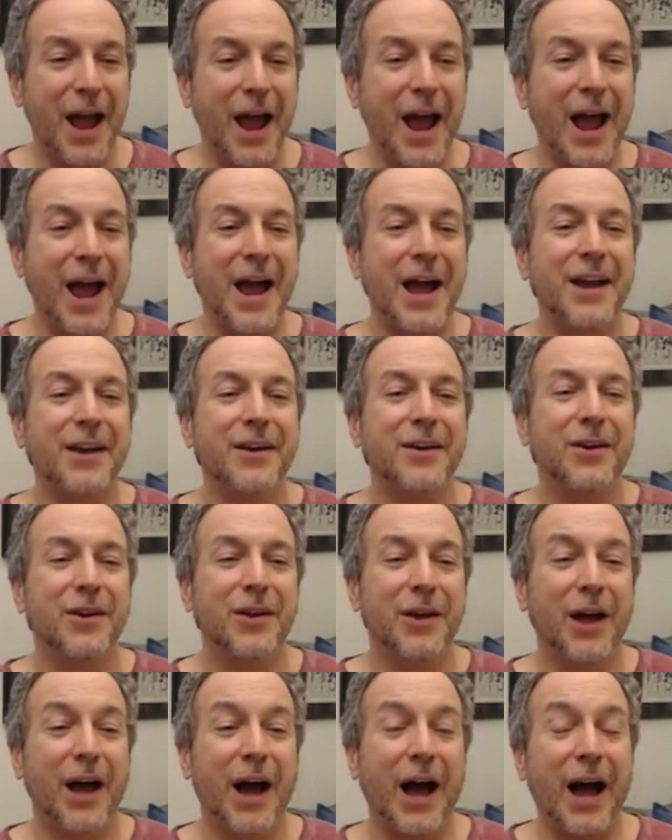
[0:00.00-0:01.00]
And
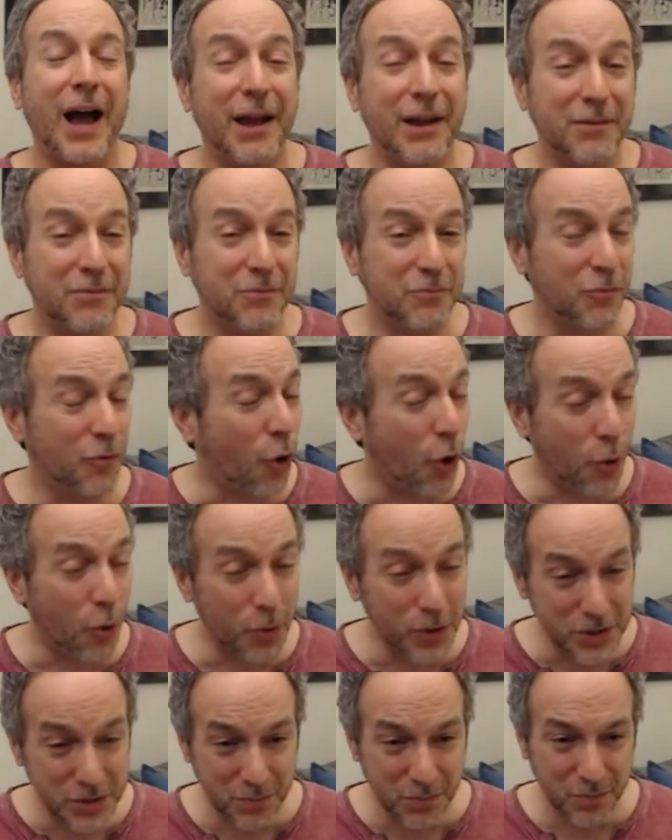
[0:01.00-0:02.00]
I
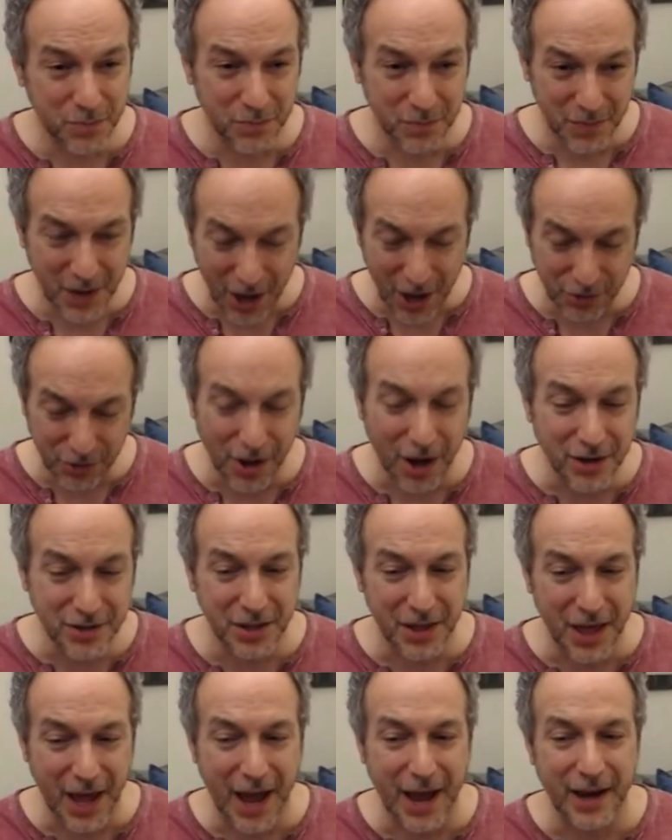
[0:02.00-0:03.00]
always held on
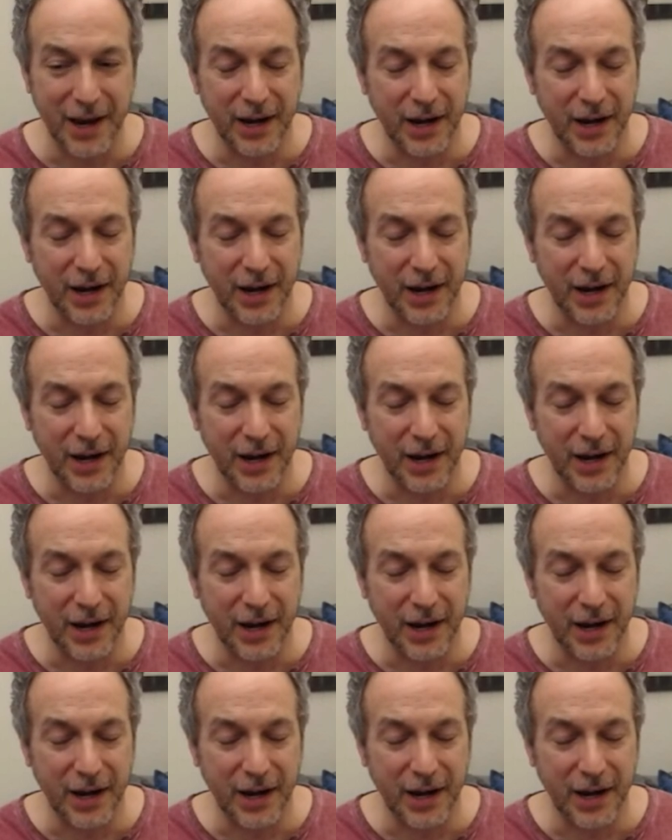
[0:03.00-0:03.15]
to that.